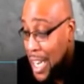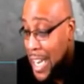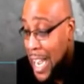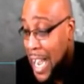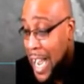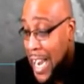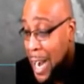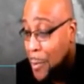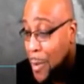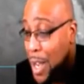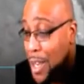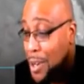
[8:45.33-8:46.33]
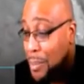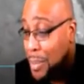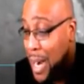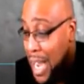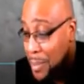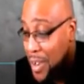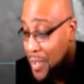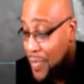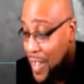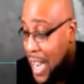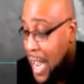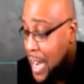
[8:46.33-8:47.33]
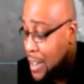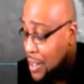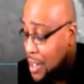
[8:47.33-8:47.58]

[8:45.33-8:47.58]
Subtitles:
And I really could blame her for that,